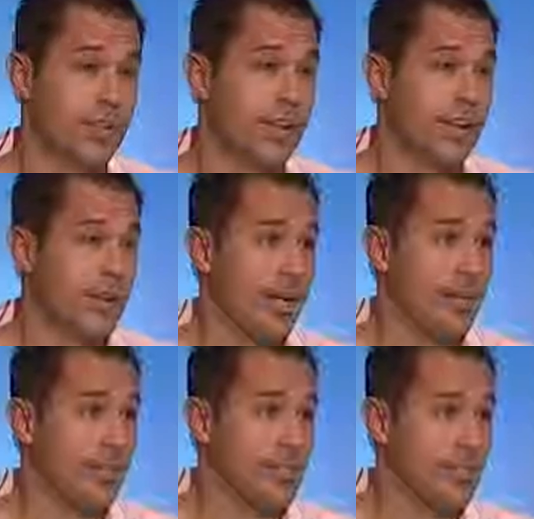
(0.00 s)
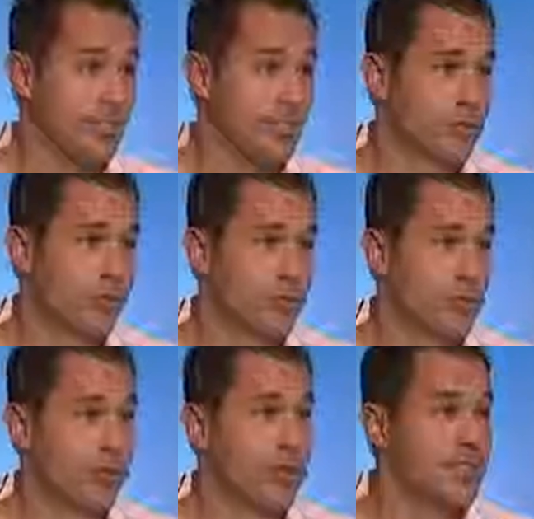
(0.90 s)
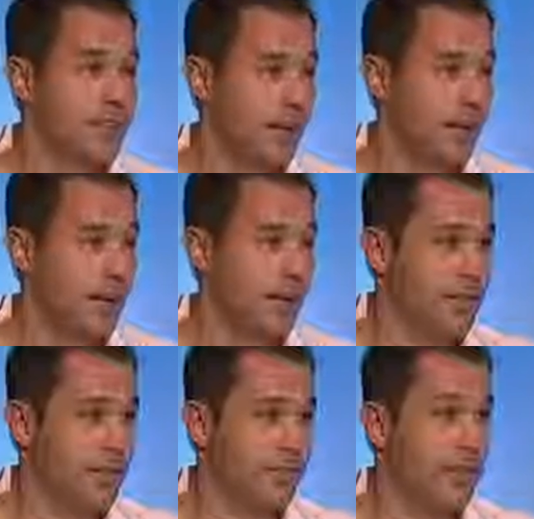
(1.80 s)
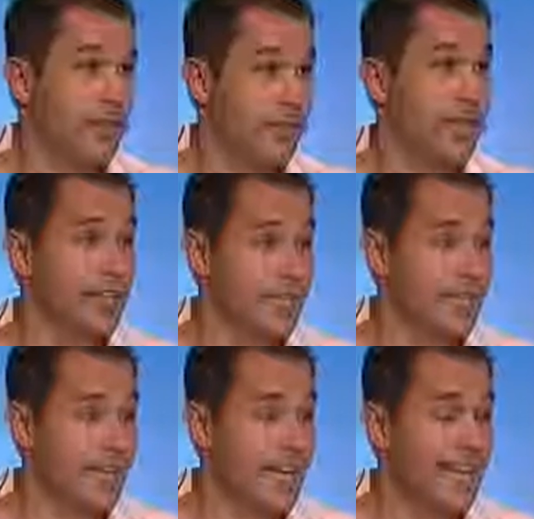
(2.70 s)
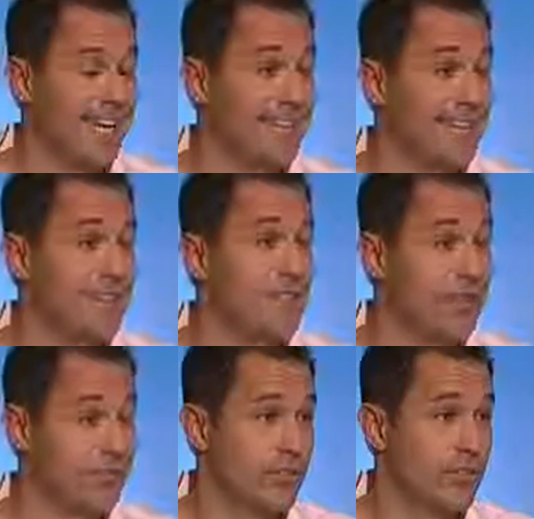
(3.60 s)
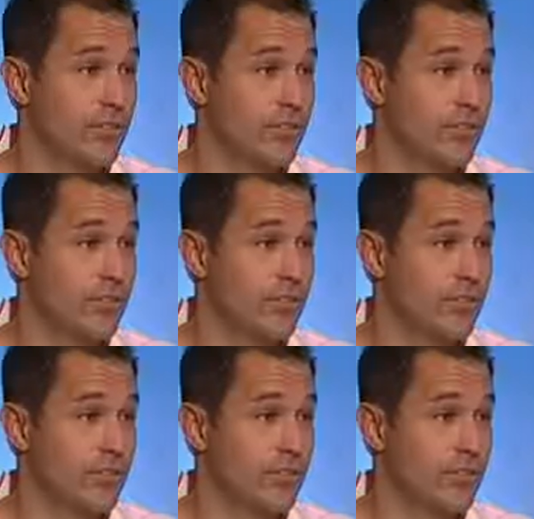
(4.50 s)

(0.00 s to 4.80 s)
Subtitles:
Definitely. I mean, Amy, perhaps you could sort of give us a bit more insight about the qualification that the AAT is offering.